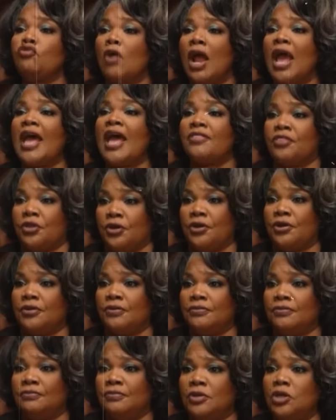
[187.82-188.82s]
you
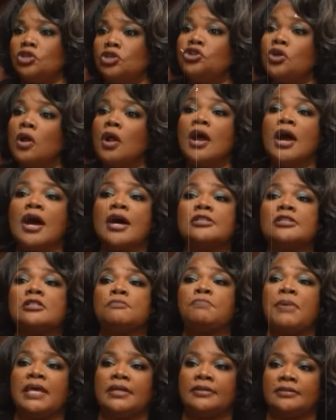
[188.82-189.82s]
rather your
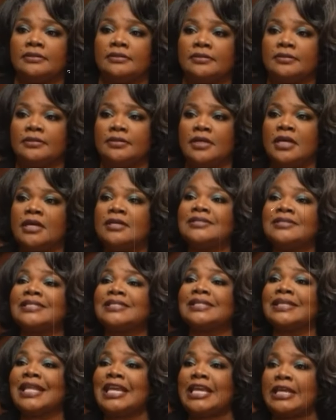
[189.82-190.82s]
husband
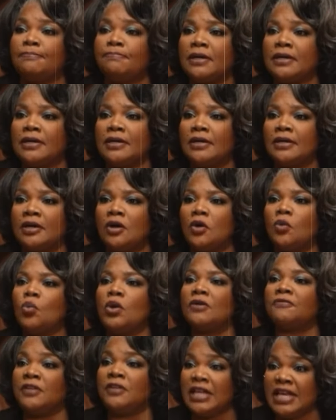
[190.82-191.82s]
sleep
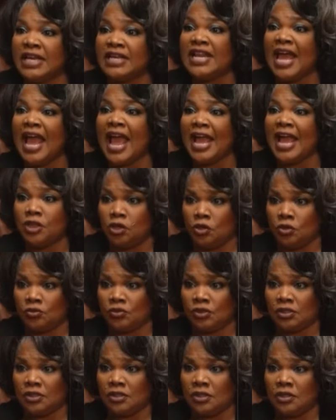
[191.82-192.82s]
with Lee
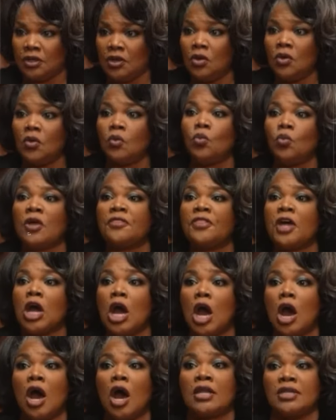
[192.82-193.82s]
Daniels with
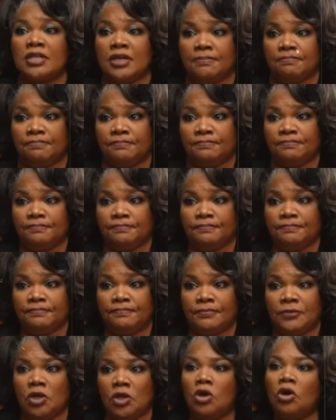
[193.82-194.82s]
a condom
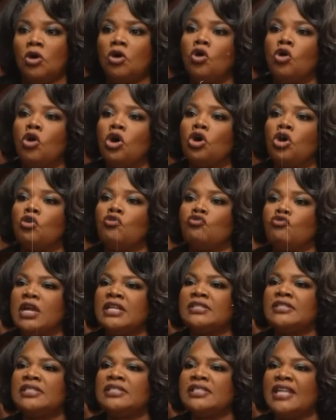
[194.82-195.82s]
or
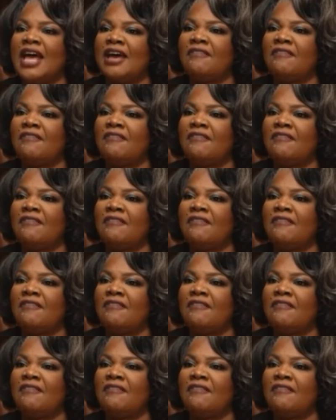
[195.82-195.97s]
Karrine